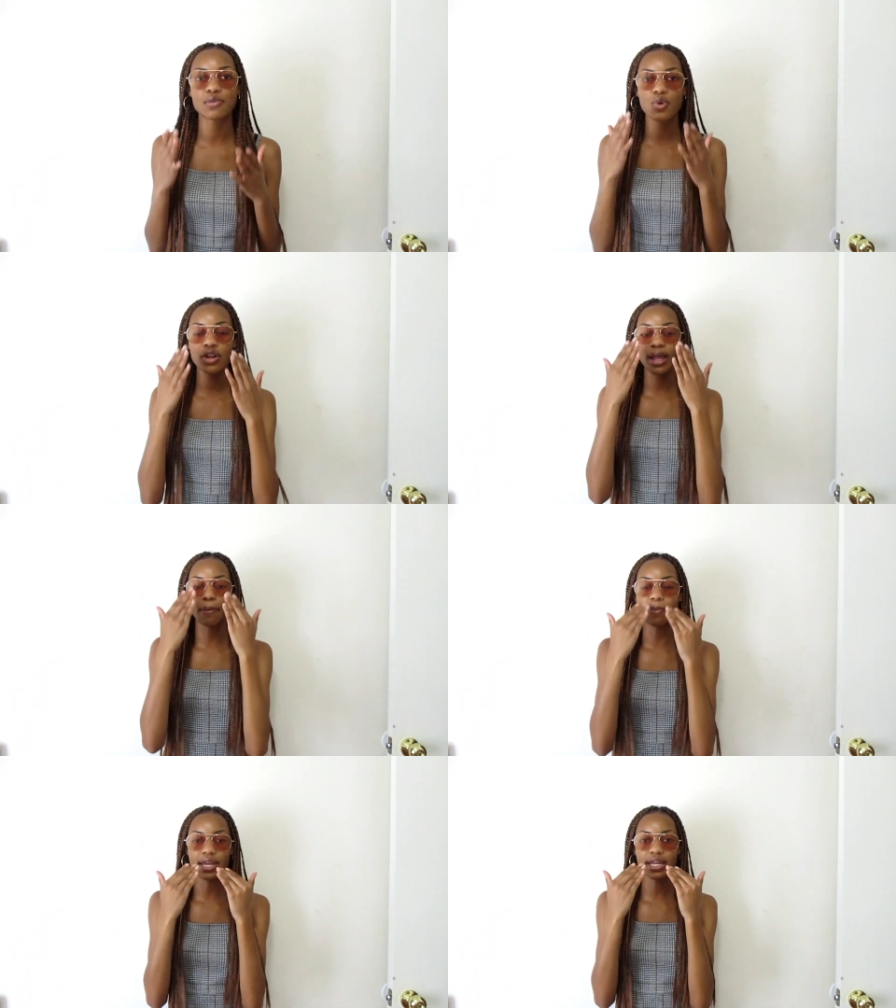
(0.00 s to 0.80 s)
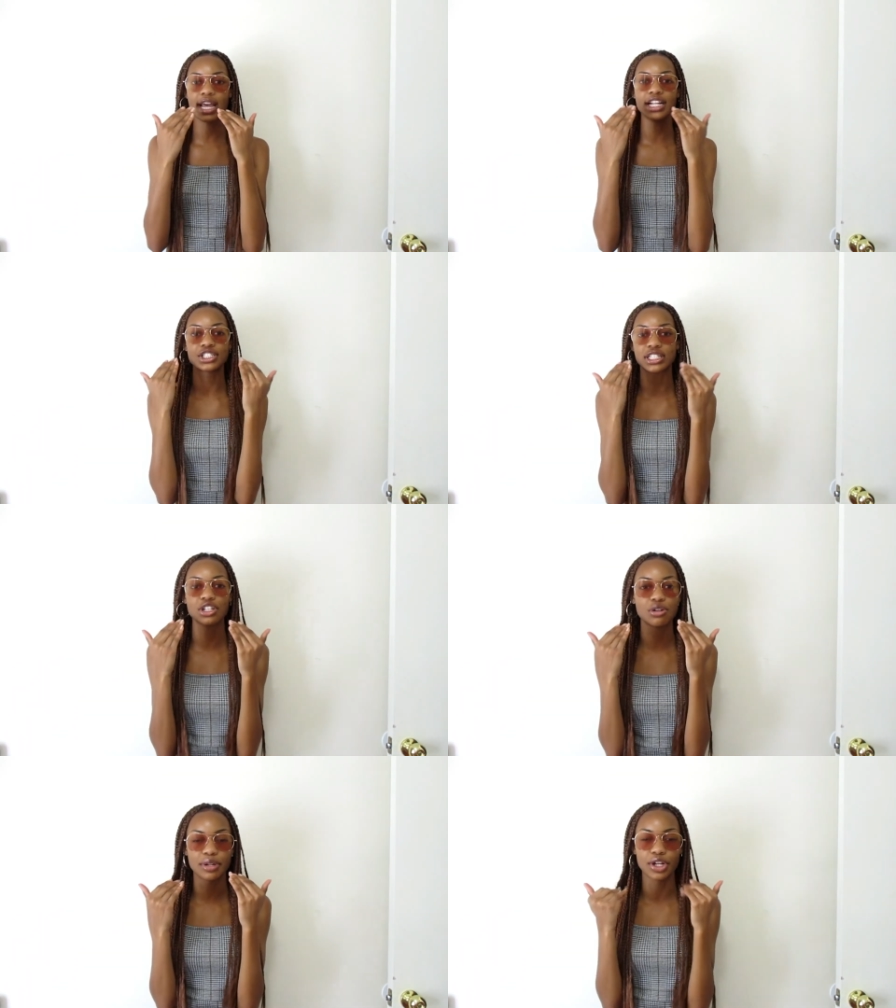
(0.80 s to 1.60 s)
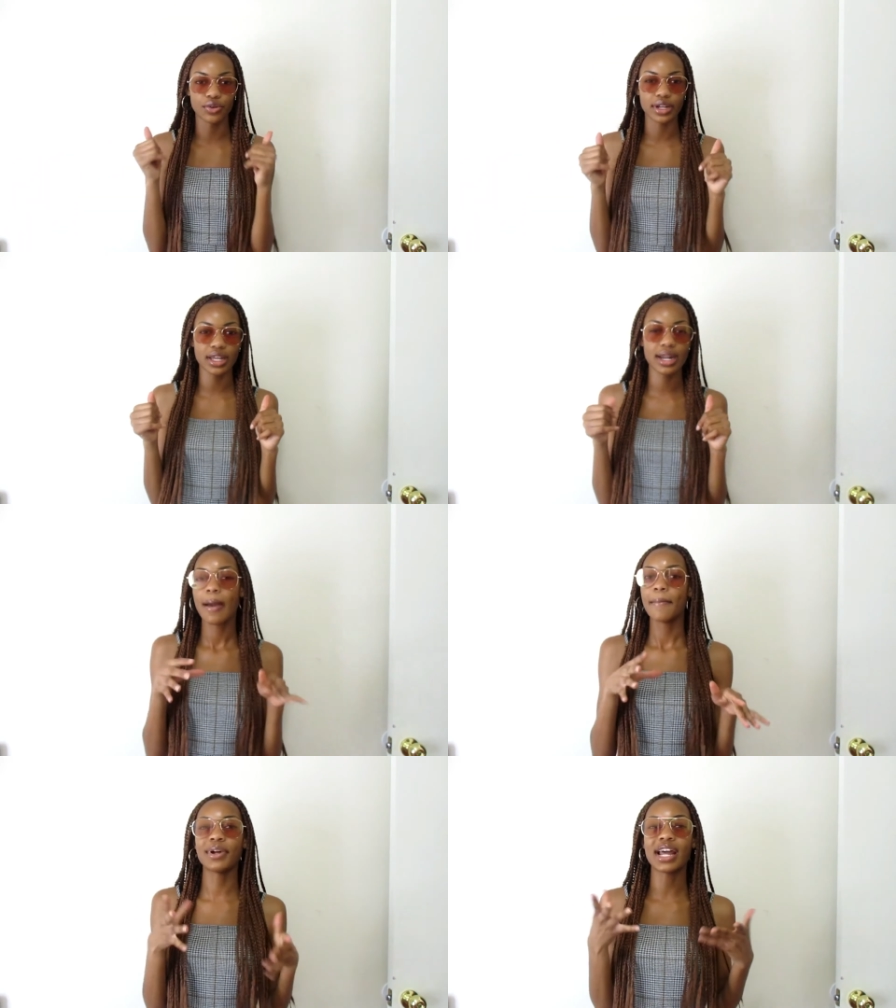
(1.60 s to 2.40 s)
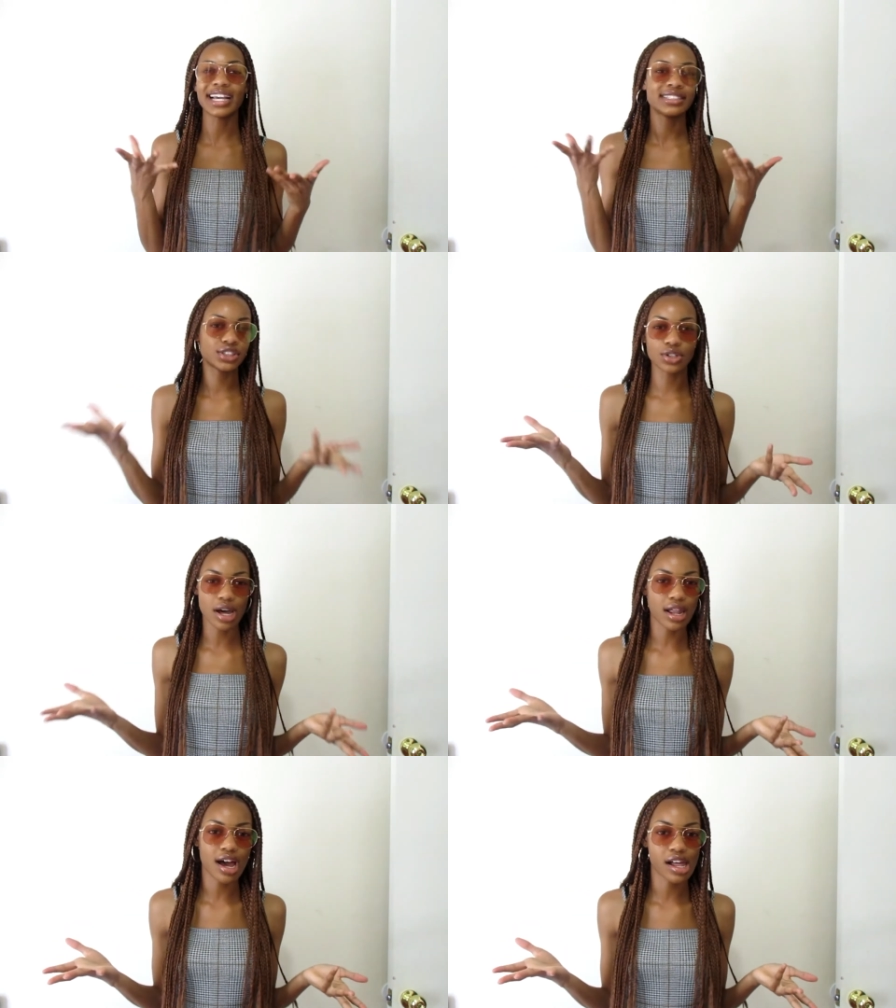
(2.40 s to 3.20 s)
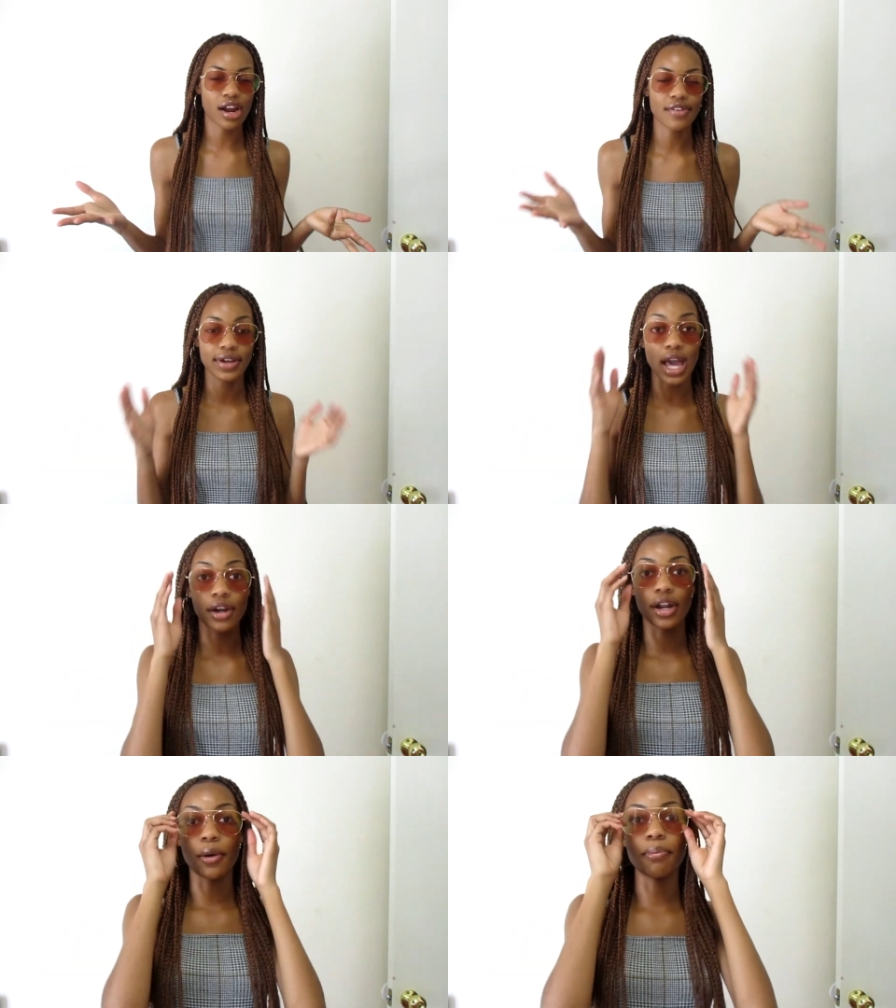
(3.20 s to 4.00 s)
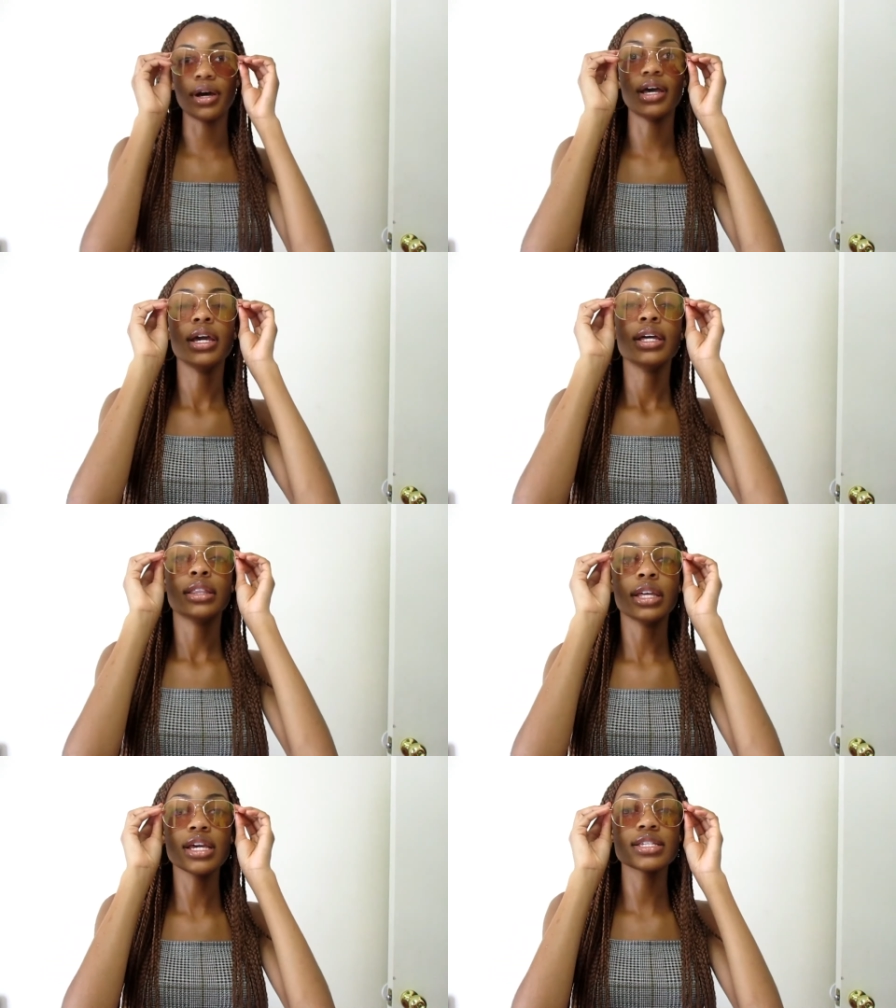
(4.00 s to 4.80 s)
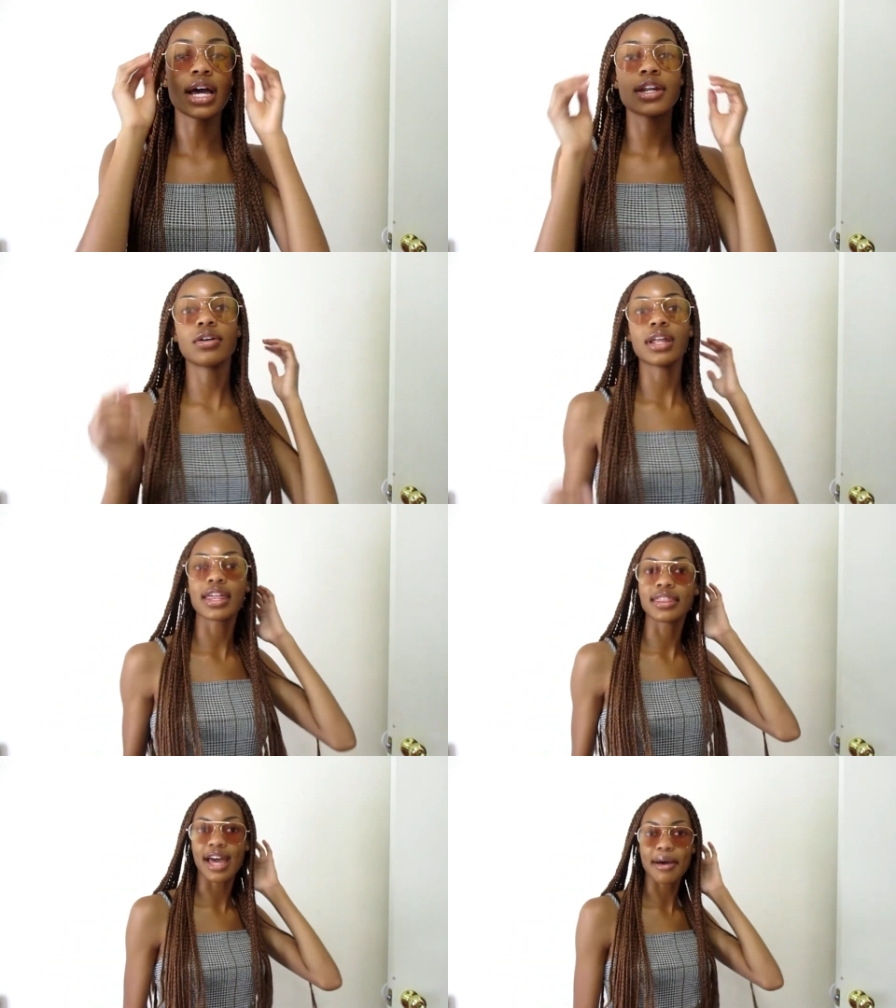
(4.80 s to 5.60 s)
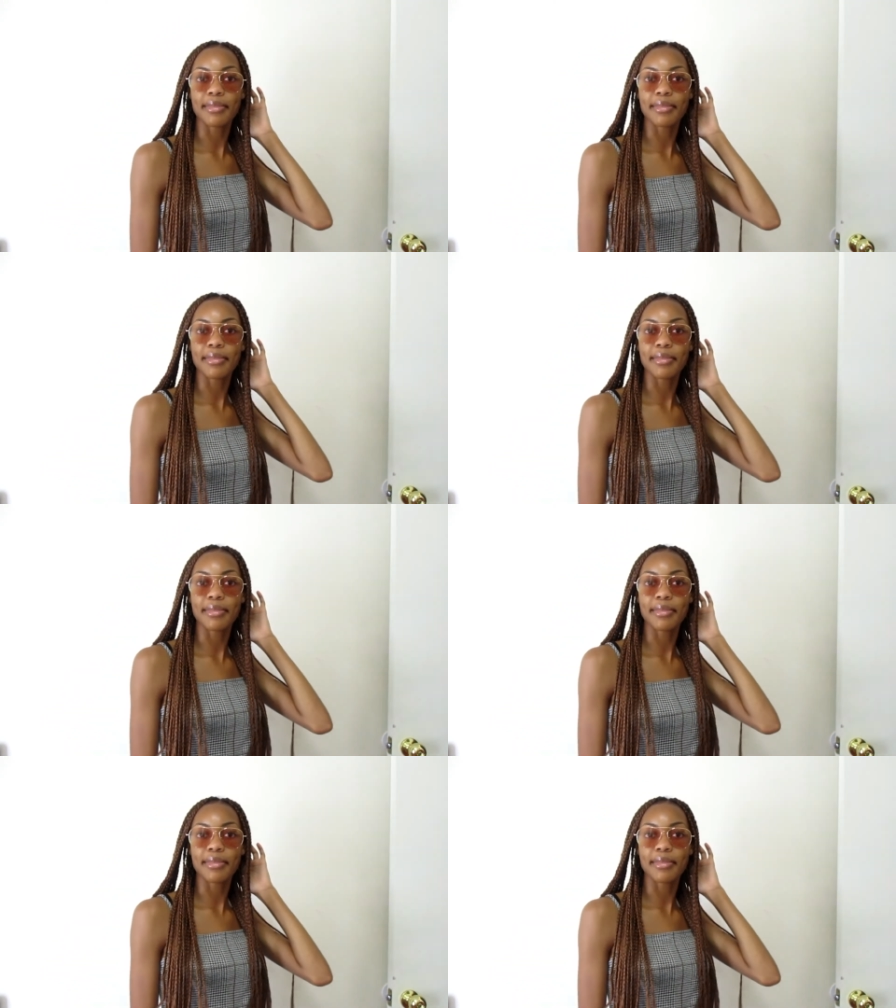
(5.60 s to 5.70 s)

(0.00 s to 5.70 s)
more like pink and just a little bit of green, but I still call it holographic, I don't know, but these I don't like that